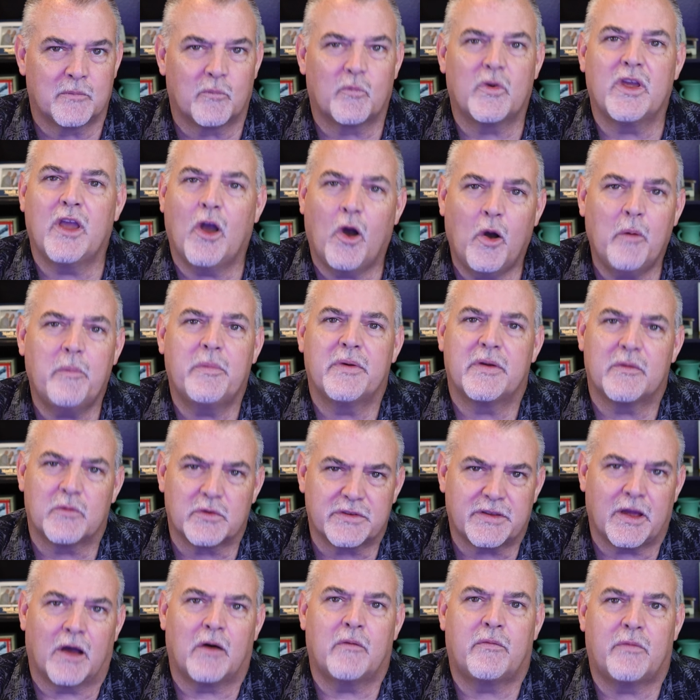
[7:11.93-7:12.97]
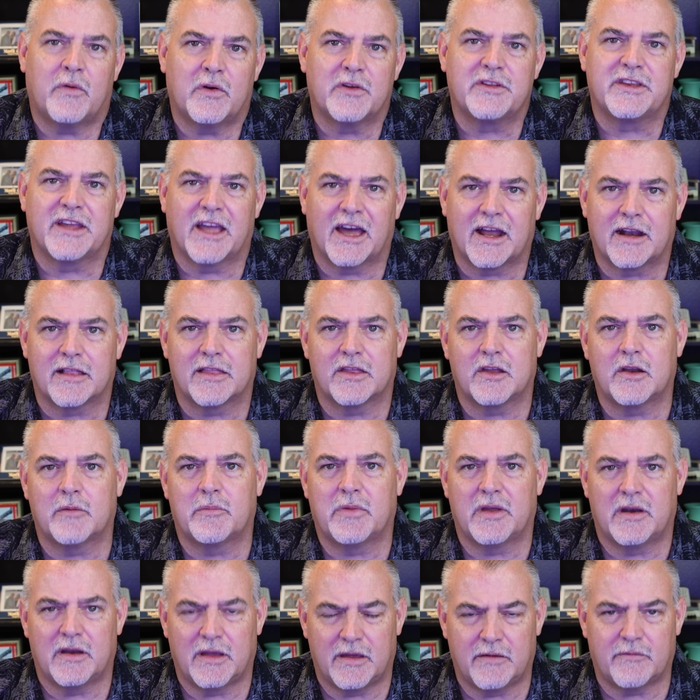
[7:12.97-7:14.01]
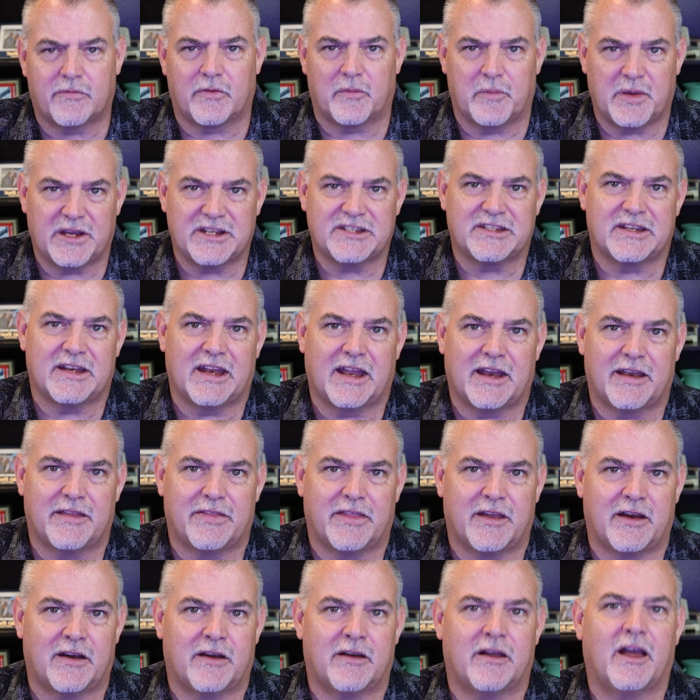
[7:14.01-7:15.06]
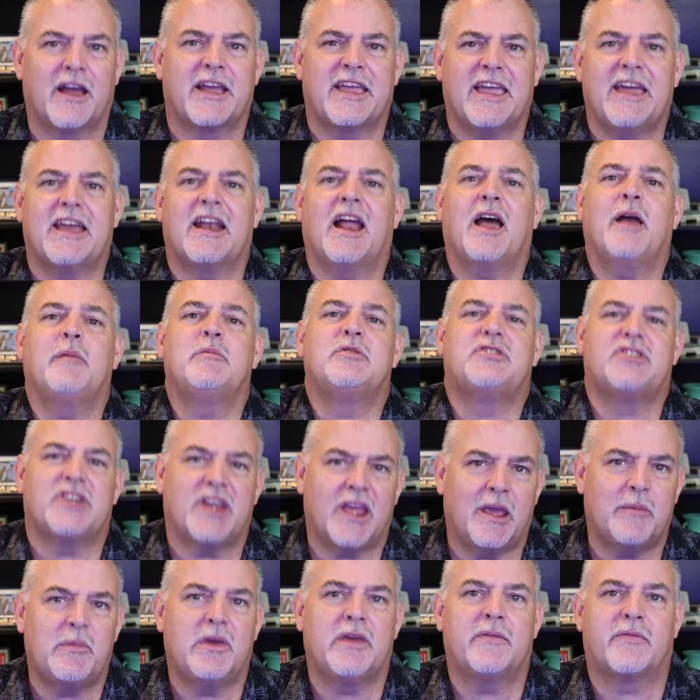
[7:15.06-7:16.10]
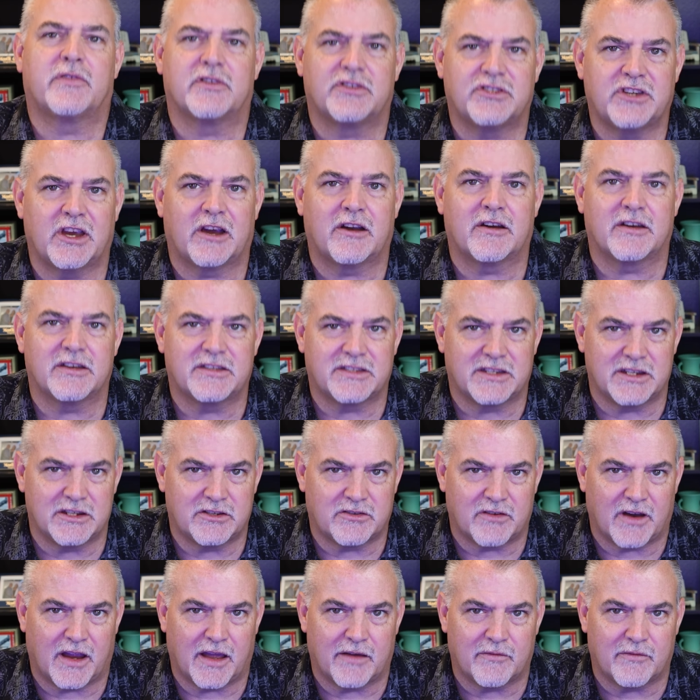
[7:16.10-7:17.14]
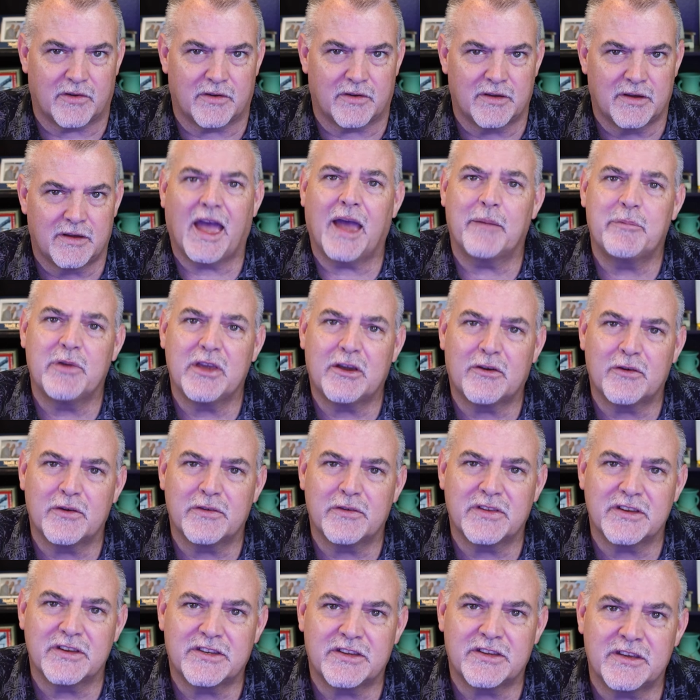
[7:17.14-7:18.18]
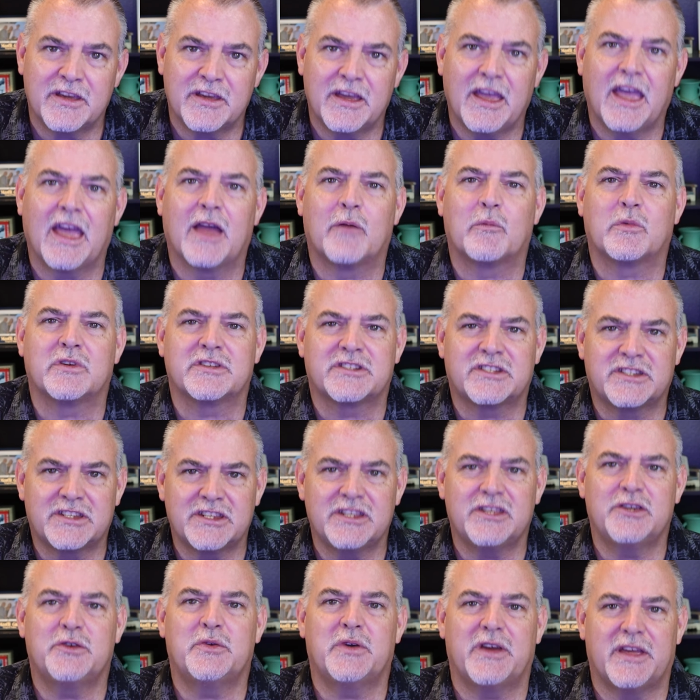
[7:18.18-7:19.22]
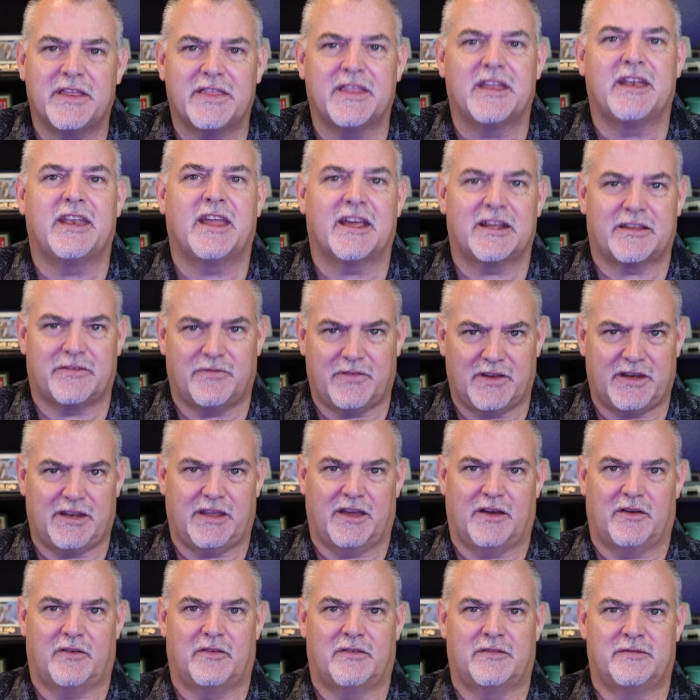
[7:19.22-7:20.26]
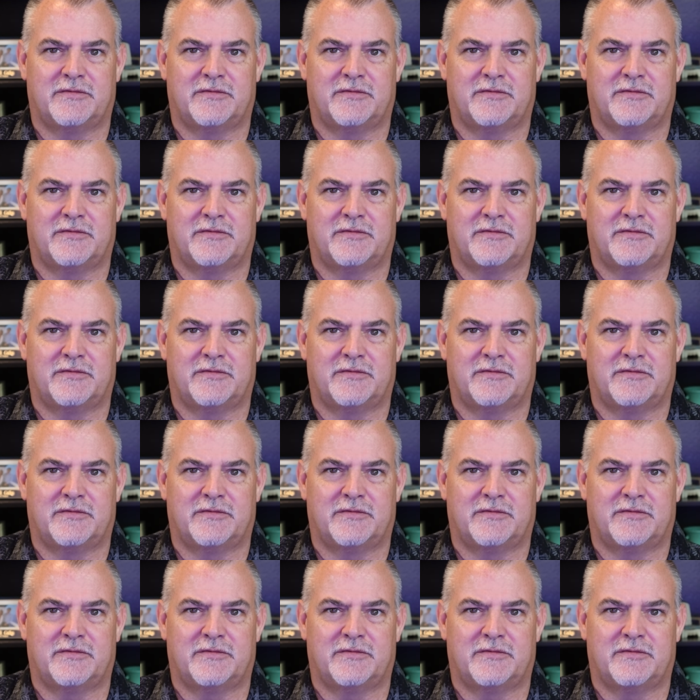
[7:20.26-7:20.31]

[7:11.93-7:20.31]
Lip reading: We hope it was helpful and you got a little bit of information out of there. Again, I'm Jamie for SharonSea Travel. Happy cruising to you, and we'll see you in the next video.